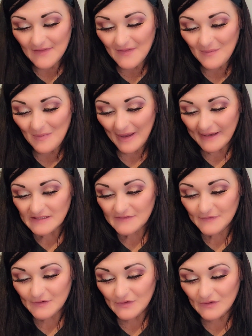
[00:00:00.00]
The
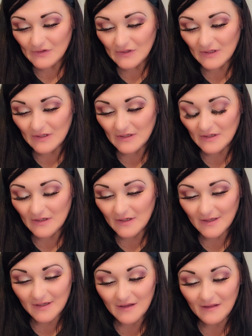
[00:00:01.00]
Mindful
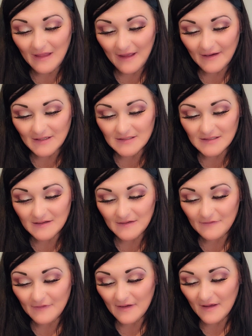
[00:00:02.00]

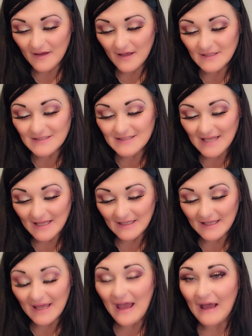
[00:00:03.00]
Collective
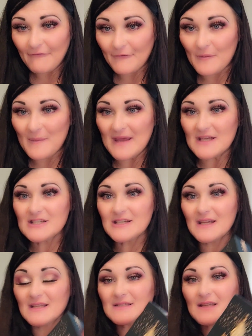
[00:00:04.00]
Daily
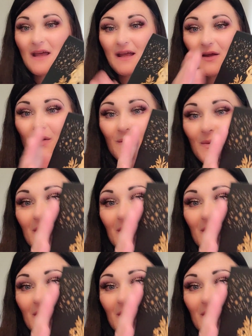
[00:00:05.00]
Affirmations. You